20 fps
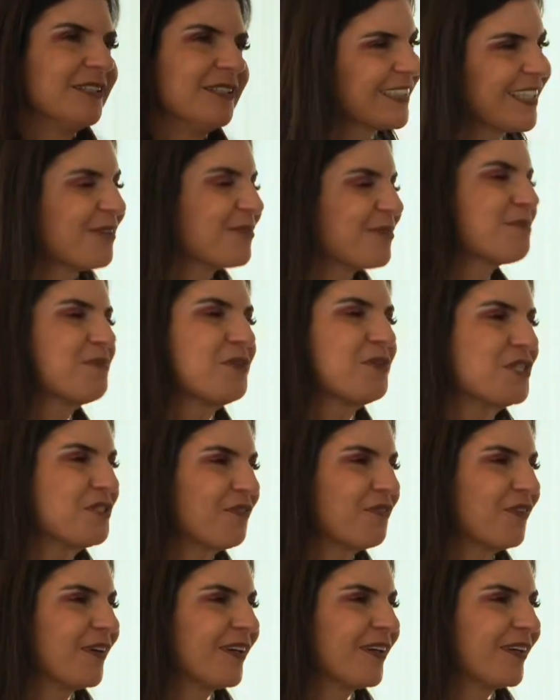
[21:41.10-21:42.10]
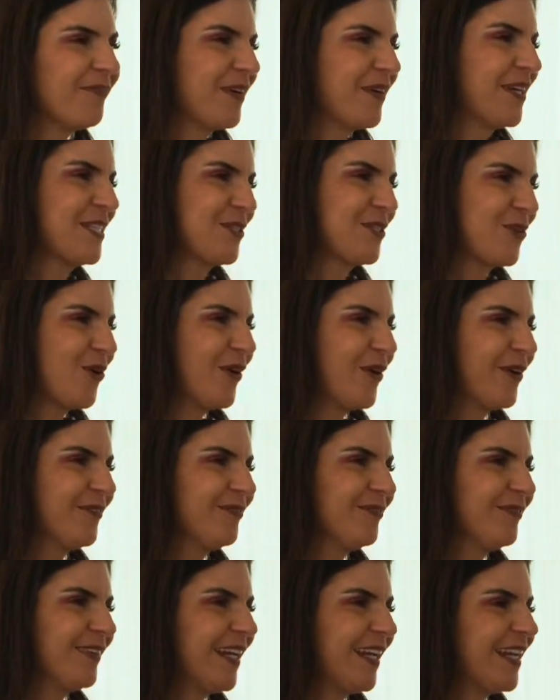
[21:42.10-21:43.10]
It was beautiful, but it's gone.
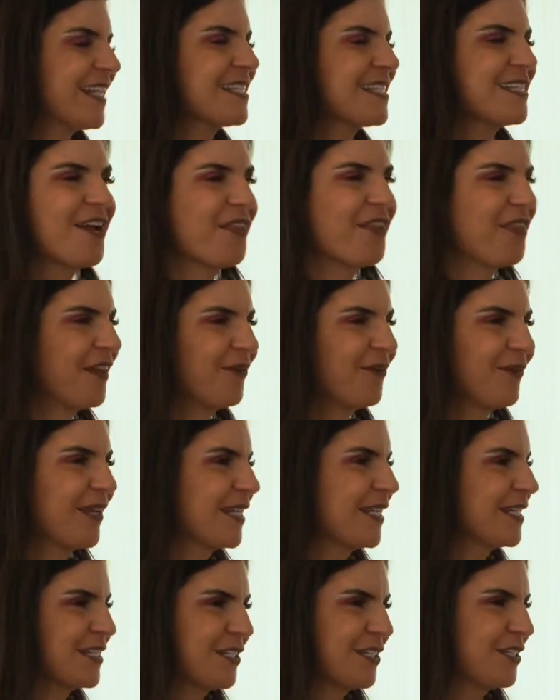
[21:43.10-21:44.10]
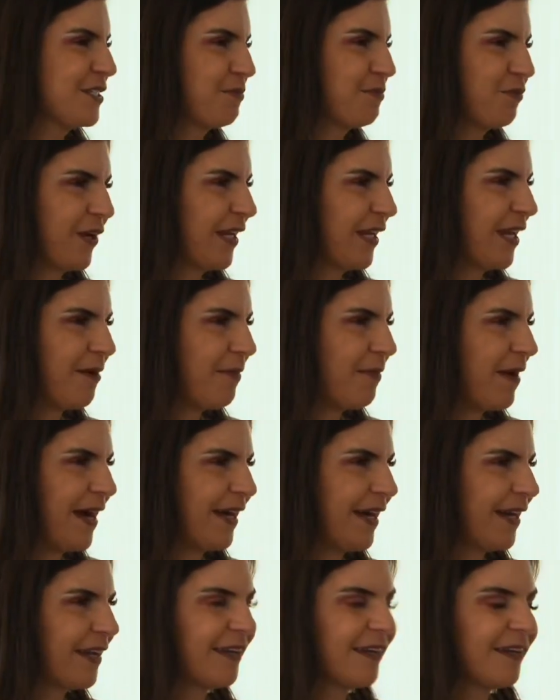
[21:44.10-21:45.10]
And there's nothing we can do to bring that back.
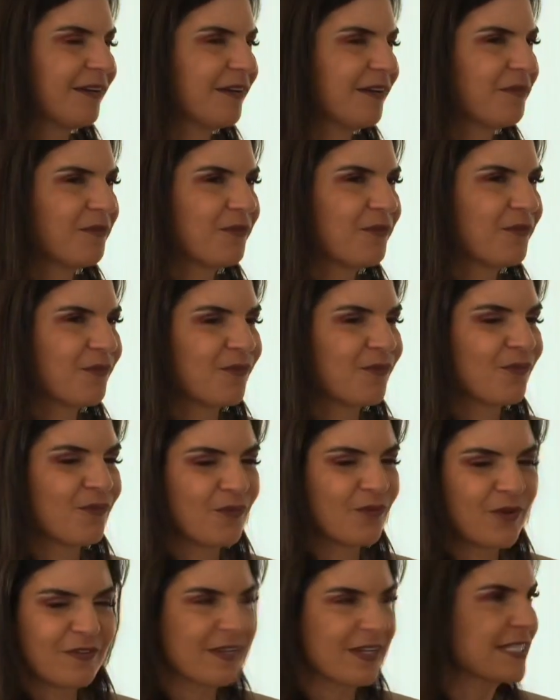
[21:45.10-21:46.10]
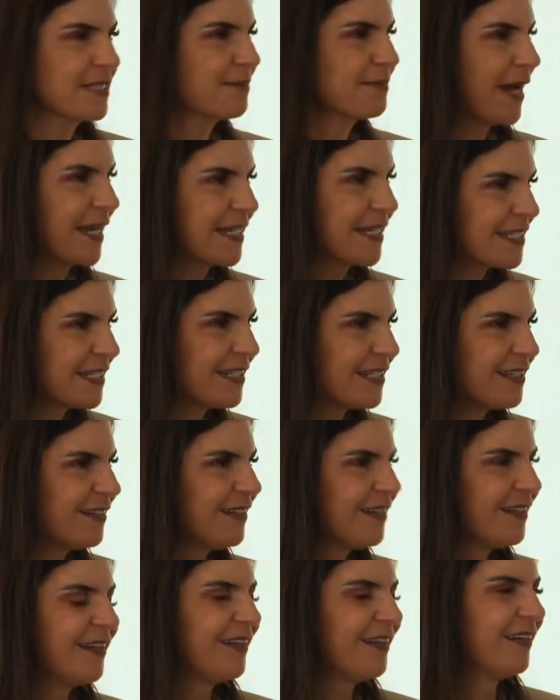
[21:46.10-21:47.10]
We've expanded.
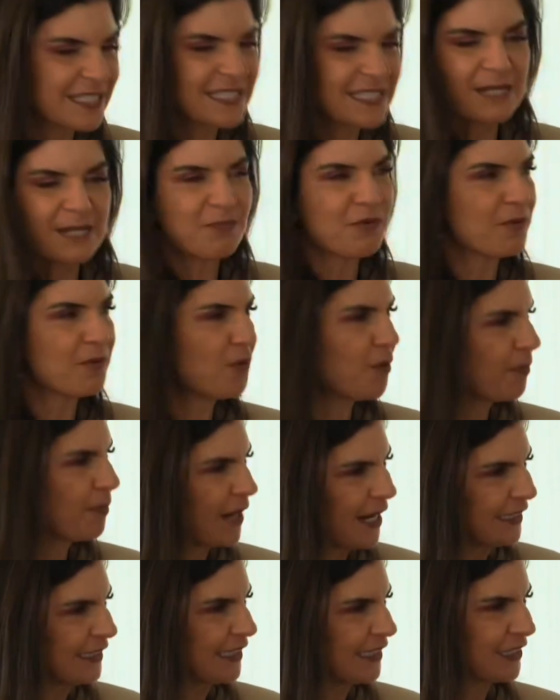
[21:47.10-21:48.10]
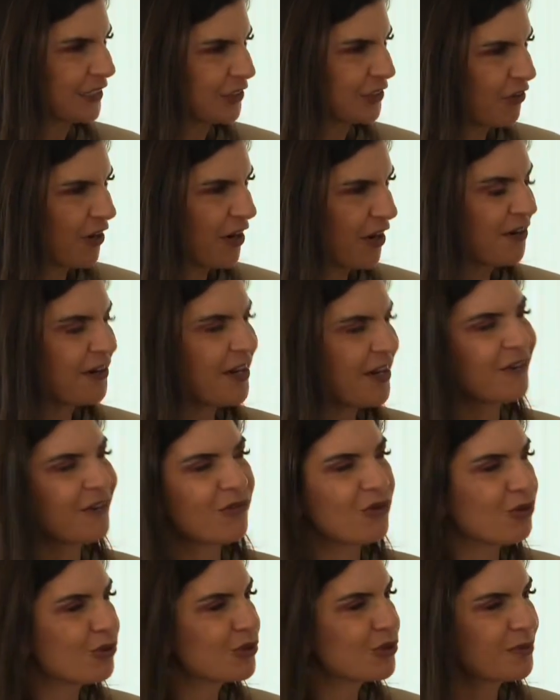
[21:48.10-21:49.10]
The Cypriot population has grown. And of
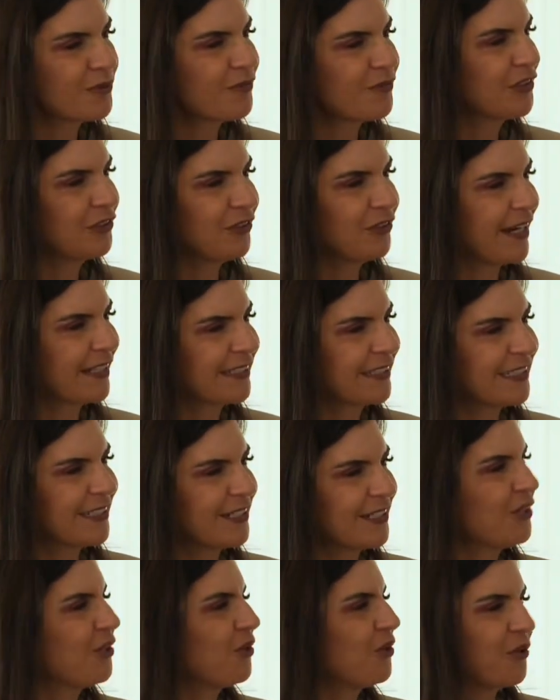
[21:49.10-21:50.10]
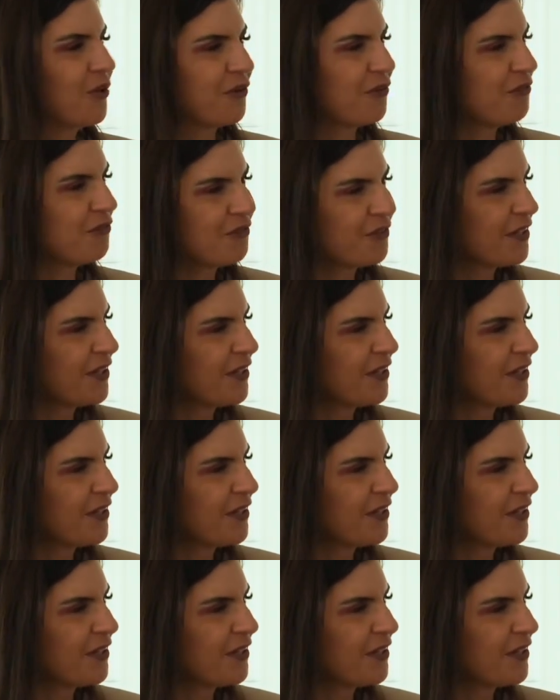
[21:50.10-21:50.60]
course, we've attracted a lot of